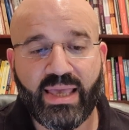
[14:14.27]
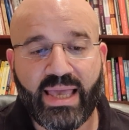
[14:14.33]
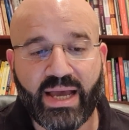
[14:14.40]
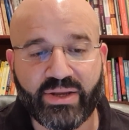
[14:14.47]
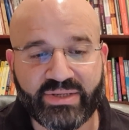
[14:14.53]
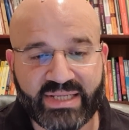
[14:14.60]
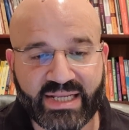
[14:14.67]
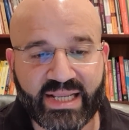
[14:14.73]

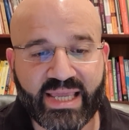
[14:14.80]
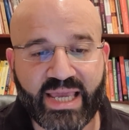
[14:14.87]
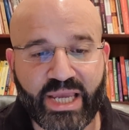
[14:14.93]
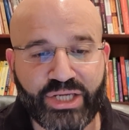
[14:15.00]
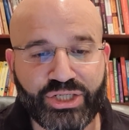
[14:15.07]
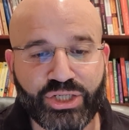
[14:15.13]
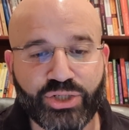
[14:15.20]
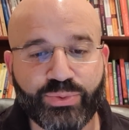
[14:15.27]
Our
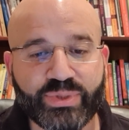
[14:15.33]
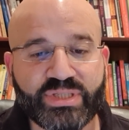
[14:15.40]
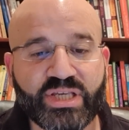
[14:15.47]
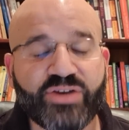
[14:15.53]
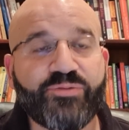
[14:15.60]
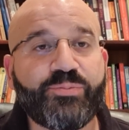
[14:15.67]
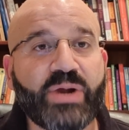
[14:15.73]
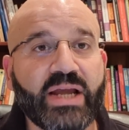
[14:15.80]
dedication to a
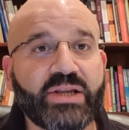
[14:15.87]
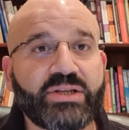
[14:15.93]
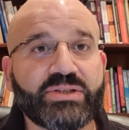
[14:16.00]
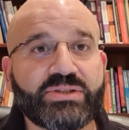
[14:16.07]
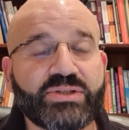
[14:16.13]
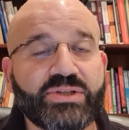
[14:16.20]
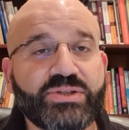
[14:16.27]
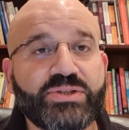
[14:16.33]
set of
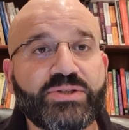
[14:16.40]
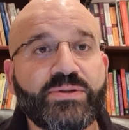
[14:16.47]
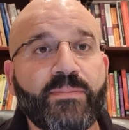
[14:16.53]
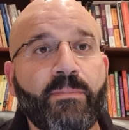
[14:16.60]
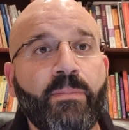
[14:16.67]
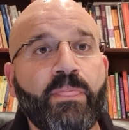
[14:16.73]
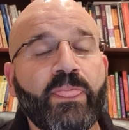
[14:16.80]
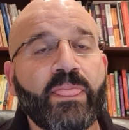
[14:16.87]
practices,
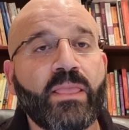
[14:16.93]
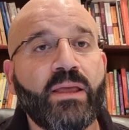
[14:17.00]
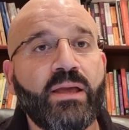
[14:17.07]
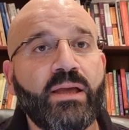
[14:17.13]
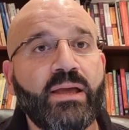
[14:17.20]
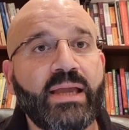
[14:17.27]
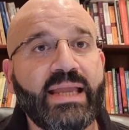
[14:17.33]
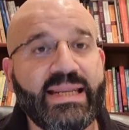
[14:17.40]

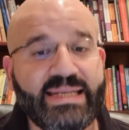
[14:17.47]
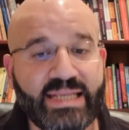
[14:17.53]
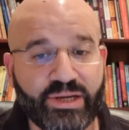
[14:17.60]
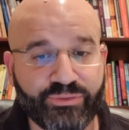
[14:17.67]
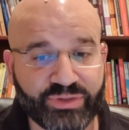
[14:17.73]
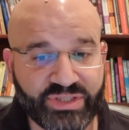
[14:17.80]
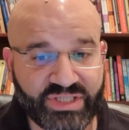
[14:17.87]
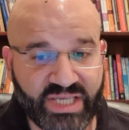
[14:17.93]

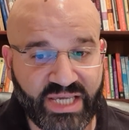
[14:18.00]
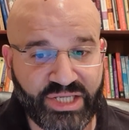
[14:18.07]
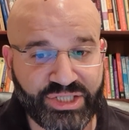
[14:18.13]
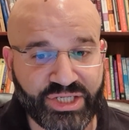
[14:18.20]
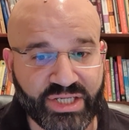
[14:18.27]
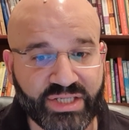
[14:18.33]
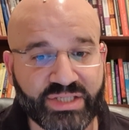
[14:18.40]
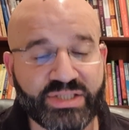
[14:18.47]
integrous
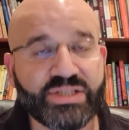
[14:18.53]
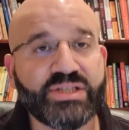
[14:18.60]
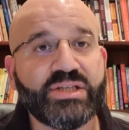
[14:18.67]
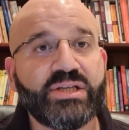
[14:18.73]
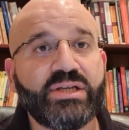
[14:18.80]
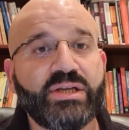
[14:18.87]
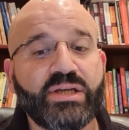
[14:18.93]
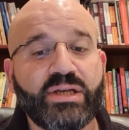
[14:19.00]
teachings,
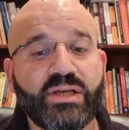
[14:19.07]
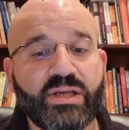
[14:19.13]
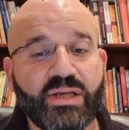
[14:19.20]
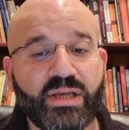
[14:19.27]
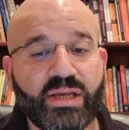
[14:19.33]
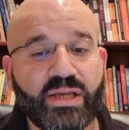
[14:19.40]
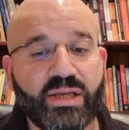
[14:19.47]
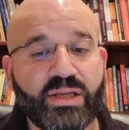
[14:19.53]

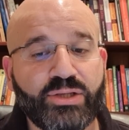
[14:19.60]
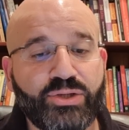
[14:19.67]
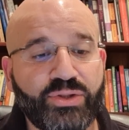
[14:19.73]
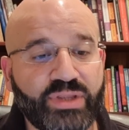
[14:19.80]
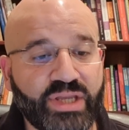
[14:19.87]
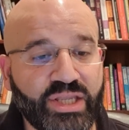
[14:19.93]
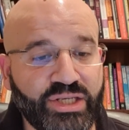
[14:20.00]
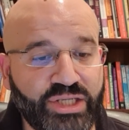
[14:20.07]
to
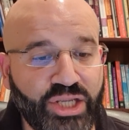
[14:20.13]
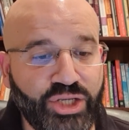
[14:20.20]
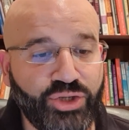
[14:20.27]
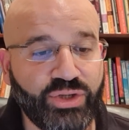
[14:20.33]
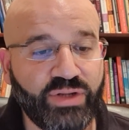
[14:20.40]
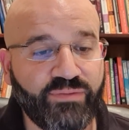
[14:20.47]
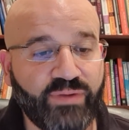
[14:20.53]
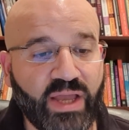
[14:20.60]
the
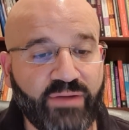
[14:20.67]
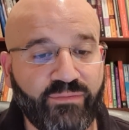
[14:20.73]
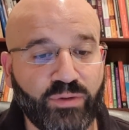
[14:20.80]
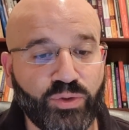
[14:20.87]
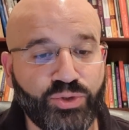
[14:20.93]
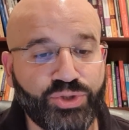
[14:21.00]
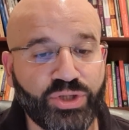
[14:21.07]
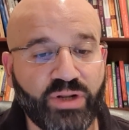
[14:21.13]
continued
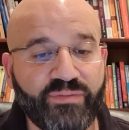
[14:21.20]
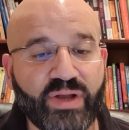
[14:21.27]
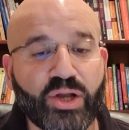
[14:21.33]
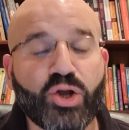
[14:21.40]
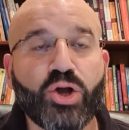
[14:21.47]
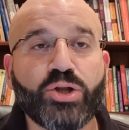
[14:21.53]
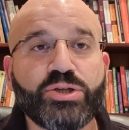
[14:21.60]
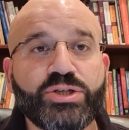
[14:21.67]
evolution of our
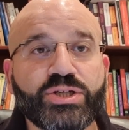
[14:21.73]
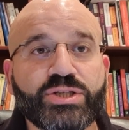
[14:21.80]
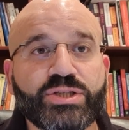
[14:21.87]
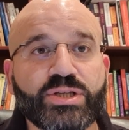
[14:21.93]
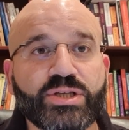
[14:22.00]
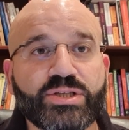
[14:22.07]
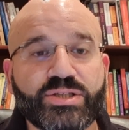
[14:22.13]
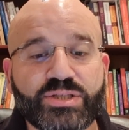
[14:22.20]

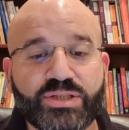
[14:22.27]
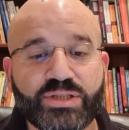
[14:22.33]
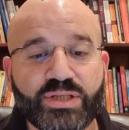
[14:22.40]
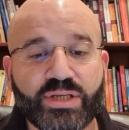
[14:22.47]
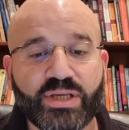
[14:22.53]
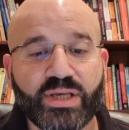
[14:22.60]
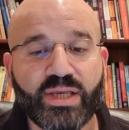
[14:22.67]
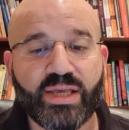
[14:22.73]
consciousness,
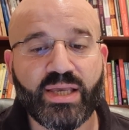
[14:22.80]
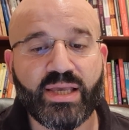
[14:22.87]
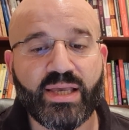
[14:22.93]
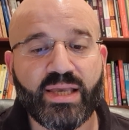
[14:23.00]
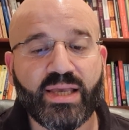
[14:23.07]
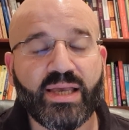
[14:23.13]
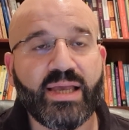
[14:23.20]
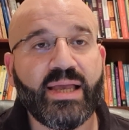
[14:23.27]

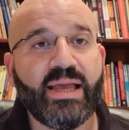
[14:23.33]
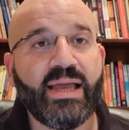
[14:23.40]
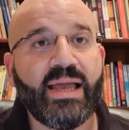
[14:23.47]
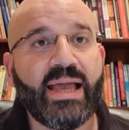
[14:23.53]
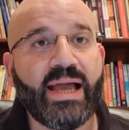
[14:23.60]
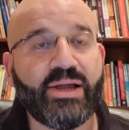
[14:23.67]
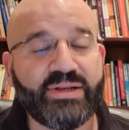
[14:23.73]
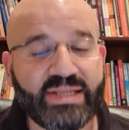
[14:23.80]

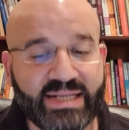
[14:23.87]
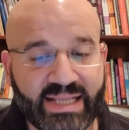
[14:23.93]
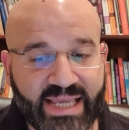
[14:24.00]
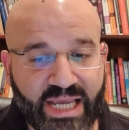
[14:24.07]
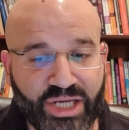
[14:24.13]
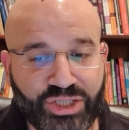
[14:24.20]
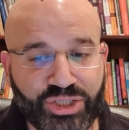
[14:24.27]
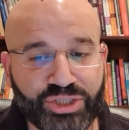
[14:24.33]
our
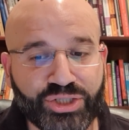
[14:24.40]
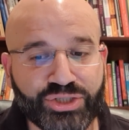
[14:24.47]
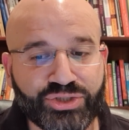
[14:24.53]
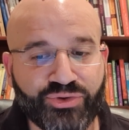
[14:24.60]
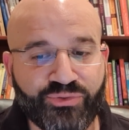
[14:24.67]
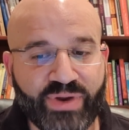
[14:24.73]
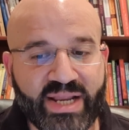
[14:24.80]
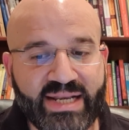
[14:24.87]
dedication to
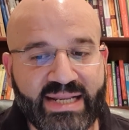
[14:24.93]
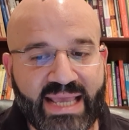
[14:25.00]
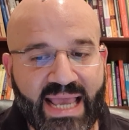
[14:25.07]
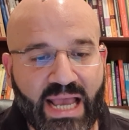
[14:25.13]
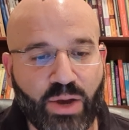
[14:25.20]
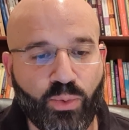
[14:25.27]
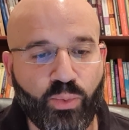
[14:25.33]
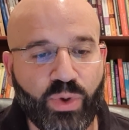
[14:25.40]
surrender
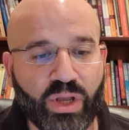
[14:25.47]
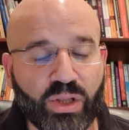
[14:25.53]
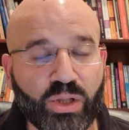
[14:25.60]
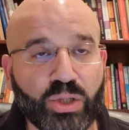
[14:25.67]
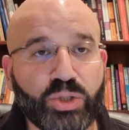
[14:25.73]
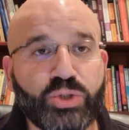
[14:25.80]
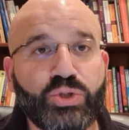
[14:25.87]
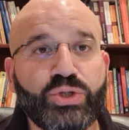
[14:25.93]
our
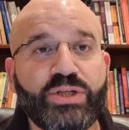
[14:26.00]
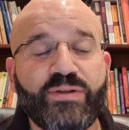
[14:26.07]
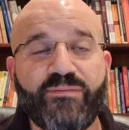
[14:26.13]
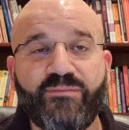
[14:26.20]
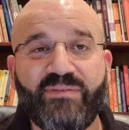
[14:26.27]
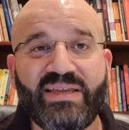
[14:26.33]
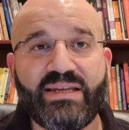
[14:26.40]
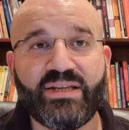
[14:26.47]
will to
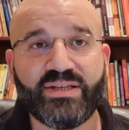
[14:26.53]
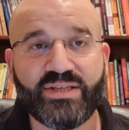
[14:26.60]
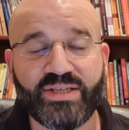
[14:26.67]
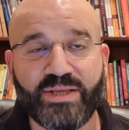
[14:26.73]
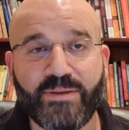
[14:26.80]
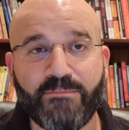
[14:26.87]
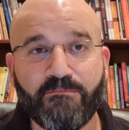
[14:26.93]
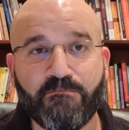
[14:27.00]

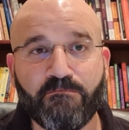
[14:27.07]
divinity,